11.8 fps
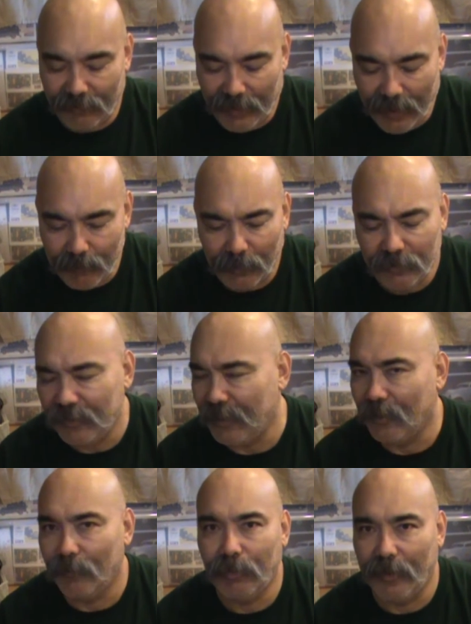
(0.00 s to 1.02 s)
they had mostly
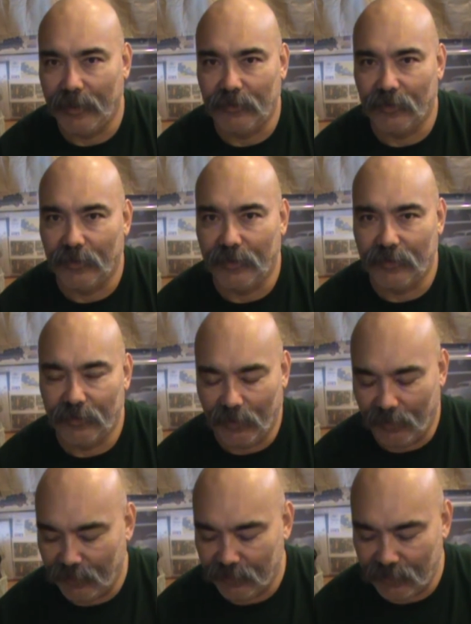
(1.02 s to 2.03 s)
airplanes on these
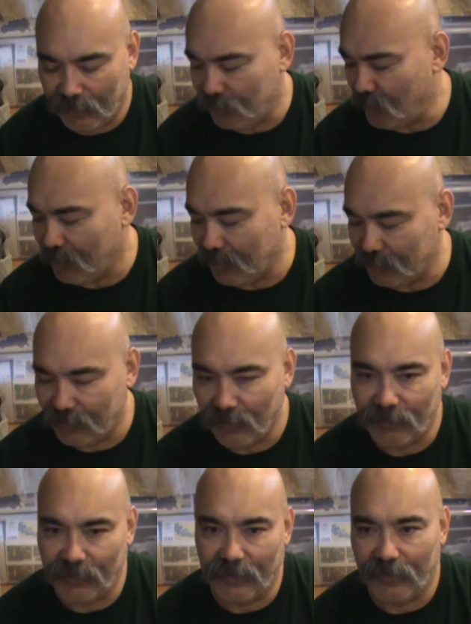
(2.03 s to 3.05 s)
things. All kinds of
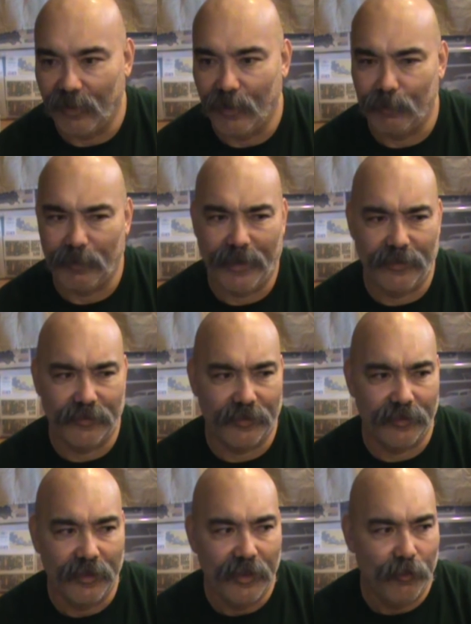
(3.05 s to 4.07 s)
different little airplanes
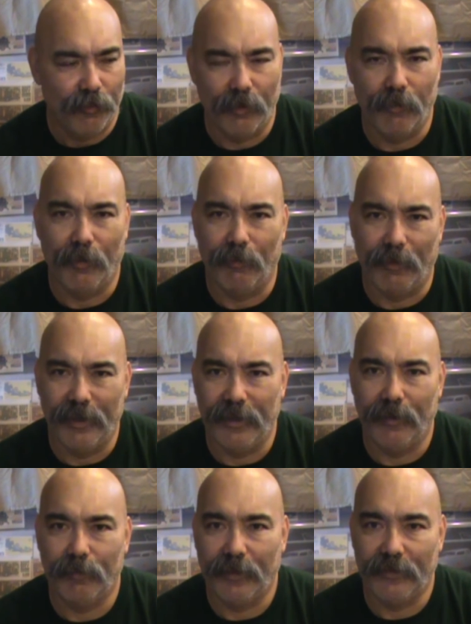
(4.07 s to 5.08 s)
and World War I
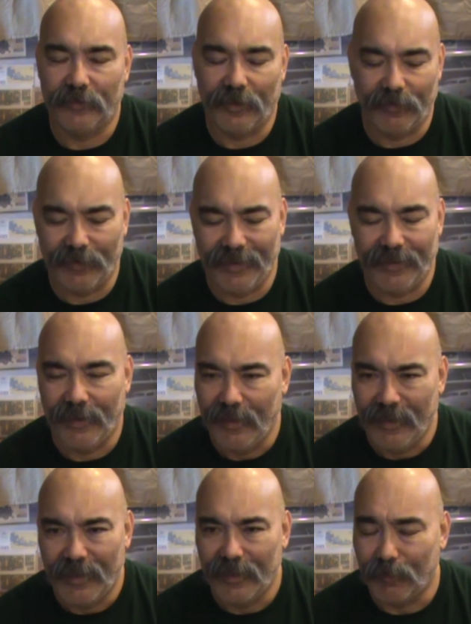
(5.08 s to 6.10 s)
airplane stuff. And
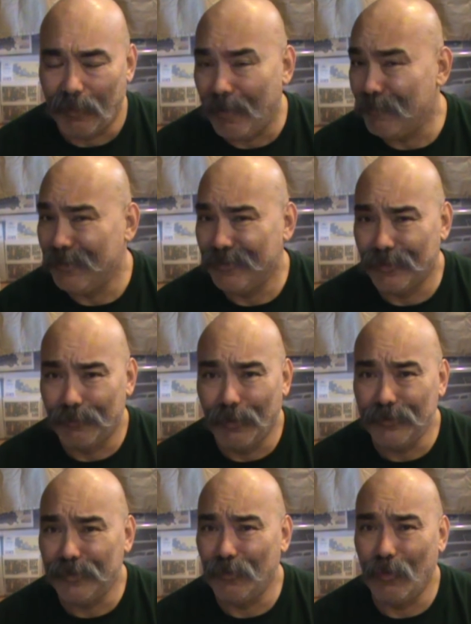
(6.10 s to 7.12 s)
the problem is they're
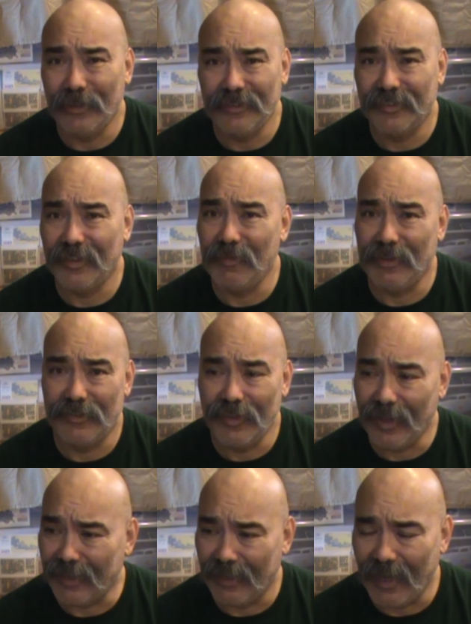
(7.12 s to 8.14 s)
mostly
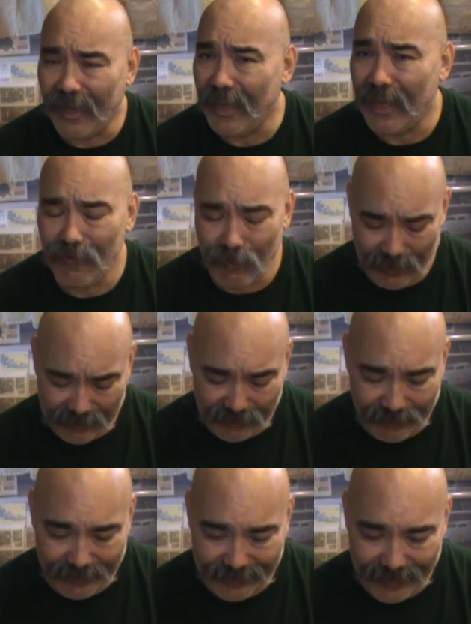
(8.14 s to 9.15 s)
1/72nd. I hate
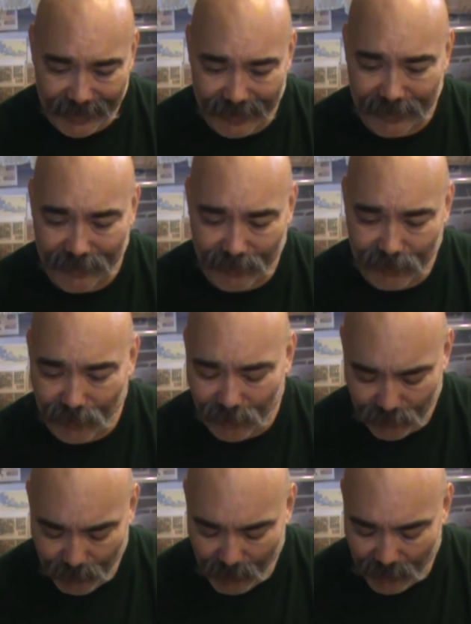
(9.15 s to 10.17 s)
1/72nd because it's so
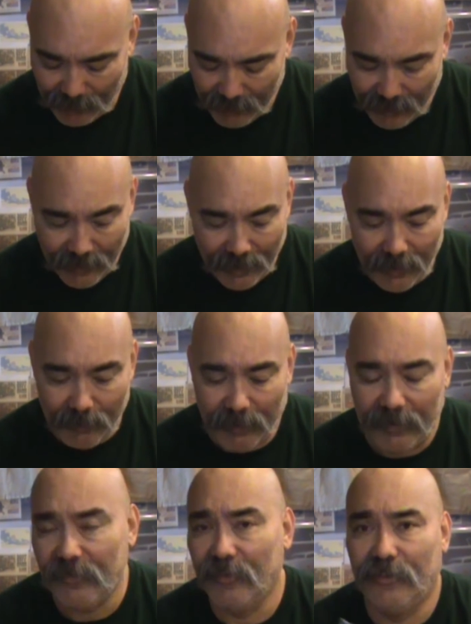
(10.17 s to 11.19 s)
small. But
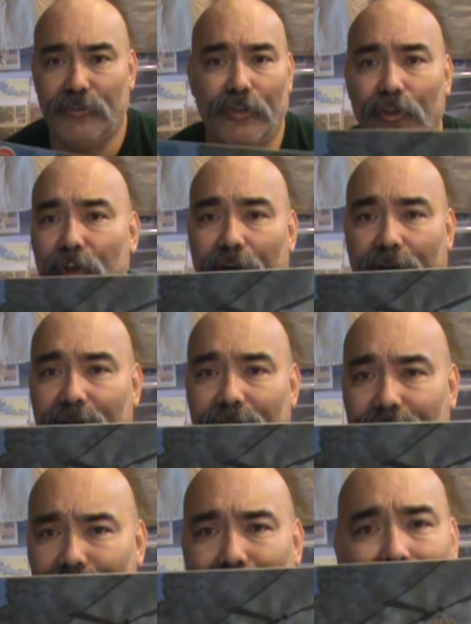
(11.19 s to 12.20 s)
this is a Chinook.
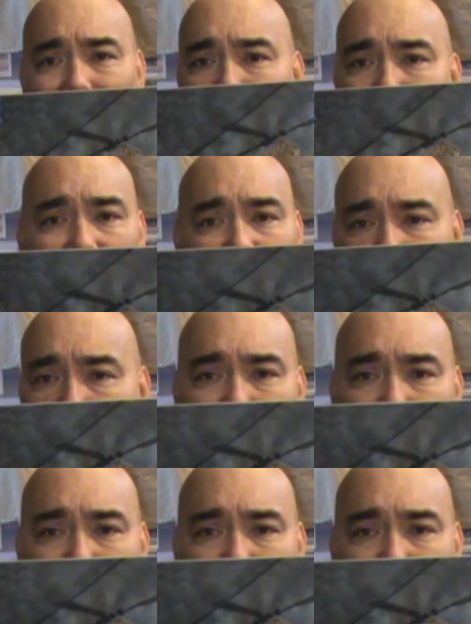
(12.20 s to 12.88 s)
I can't pass up